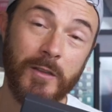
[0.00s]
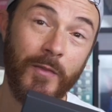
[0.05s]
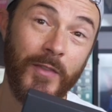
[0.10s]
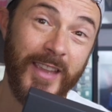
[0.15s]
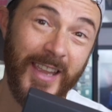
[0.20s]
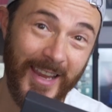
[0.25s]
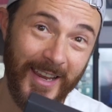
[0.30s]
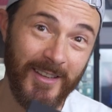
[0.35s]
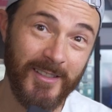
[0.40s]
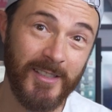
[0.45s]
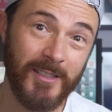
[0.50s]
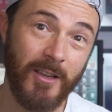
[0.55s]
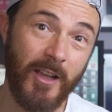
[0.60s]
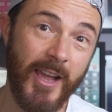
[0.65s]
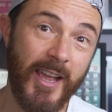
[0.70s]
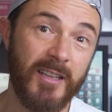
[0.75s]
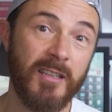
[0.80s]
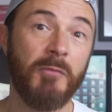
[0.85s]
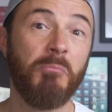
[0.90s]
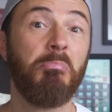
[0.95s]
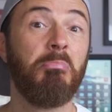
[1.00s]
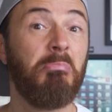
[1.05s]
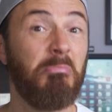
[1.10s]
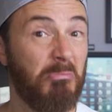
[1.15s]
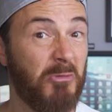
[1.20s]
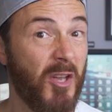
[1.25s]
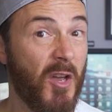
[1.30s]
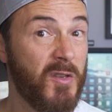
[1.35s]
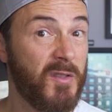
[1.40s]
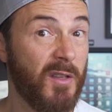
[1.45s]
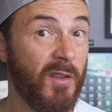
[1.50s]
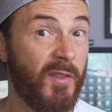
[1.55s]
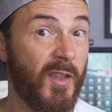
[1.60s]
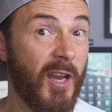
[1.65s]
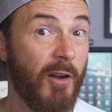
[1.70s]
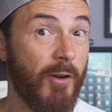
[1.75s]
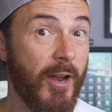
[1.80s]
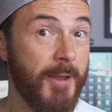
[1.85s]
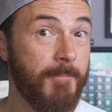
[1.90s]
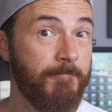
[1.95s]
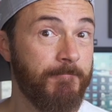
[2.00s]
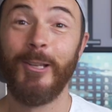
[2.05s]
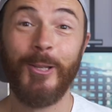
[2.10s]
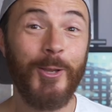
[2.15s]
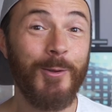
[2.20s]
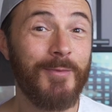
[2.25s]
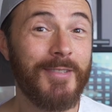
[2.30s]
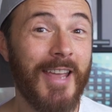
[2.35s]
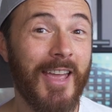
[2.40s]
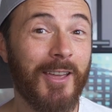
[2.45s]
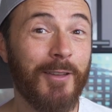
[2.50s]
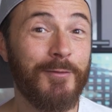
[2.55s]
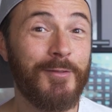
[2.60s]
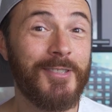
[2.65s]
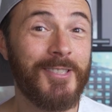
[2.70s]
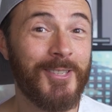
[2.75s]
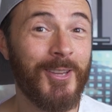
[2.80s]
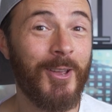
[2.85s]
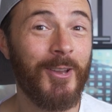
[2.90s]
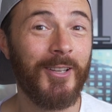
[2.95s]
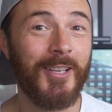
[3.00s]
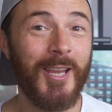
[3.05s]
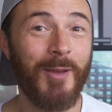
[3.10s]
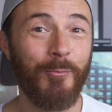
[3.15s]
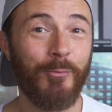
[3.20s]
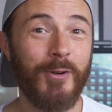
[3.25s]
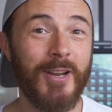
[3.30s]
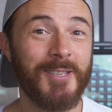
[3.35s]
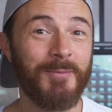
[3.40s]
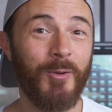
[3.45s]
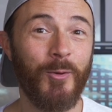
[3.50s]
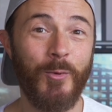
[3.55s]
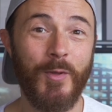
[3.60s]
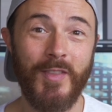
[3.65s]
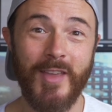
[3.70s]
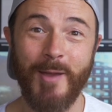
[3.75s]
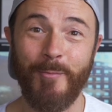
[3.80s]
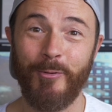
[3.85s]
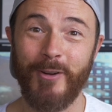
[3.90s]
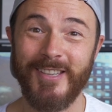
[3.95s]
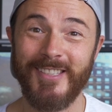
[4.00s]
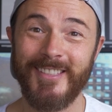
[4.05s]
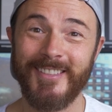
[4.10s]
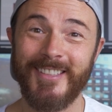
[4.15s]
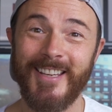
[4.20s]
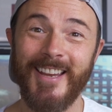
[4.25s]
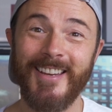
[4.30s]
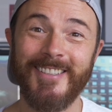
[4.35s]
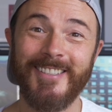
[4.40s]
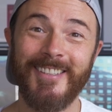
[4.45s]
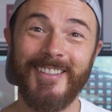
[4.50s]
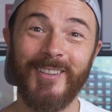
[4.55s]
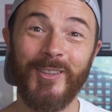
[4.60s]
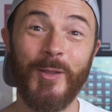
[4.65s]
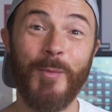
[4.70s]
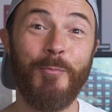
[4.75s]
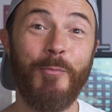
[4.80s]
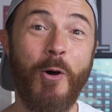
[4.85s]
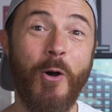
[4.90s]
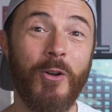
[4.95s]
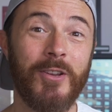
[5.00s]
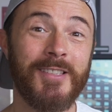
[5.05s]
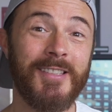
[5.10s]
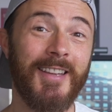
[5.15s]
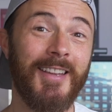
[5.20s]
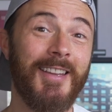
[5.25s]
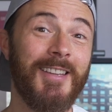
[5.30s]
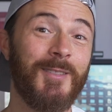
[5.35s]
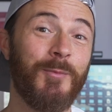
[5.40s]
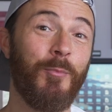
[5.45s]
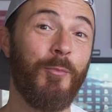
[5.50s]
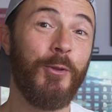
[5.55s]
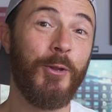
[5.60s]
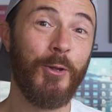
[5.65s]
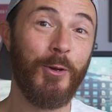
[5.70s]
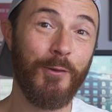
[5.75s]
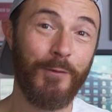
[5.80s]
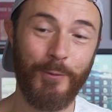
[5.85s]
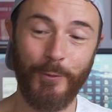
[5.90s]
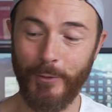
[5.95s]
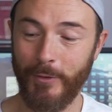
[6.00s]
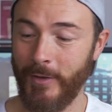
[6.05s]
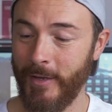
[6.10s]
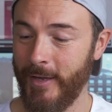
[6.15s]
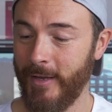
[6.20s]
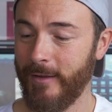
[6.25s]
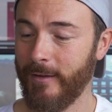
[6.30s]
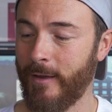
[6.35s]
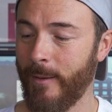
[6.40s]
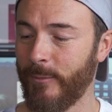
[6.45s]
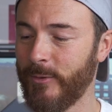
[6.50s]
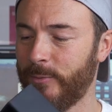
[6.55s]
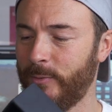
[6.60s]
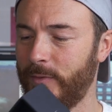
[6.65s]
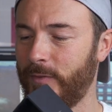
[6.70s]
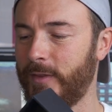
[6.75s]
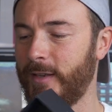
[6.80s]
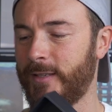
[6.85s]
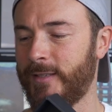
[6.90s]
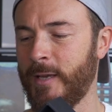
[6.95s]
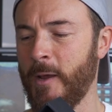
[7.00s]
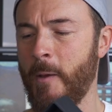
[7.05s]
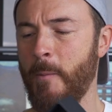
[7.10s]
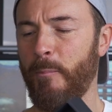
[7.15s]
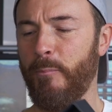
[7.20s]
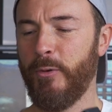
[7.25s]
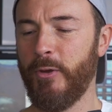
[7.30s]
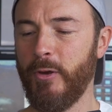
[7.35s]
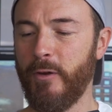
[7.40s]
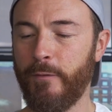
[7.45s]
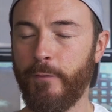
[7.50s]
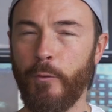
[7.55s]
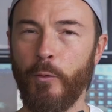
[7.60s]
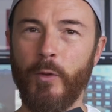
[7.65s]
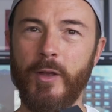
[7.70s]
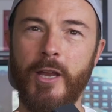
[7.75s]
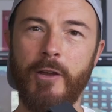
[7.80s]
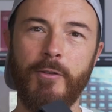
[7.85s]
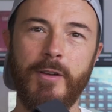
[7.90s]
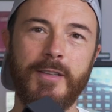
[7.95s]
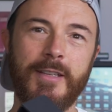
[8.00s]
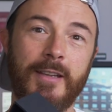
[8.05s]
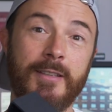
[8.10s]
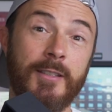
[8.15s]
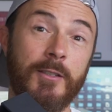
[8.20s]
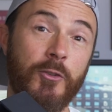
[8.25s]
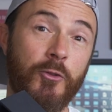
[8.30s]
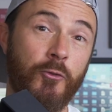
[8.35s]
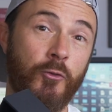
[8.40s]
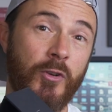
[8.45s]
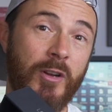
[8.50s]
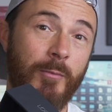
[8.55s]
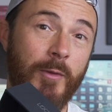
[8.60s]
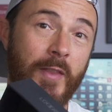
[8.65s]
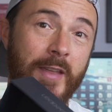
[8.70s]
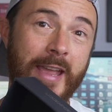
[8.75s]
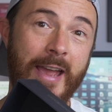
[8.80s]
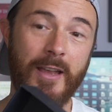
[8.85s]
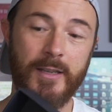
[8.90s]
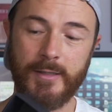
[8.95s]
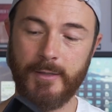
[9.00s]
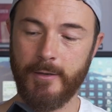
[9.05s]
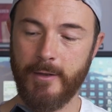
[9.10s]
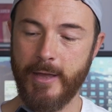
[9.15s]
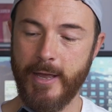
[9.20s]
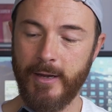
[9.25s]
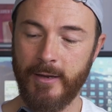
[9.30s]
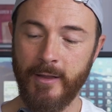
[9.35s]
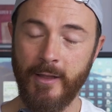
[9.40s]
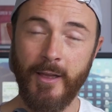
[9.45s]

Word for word: on the inside. Goes the theory. Loupedeck have certainly impressed me with their presentation. The box is beautiful. It comes with this beautiful iridescent trim on the outside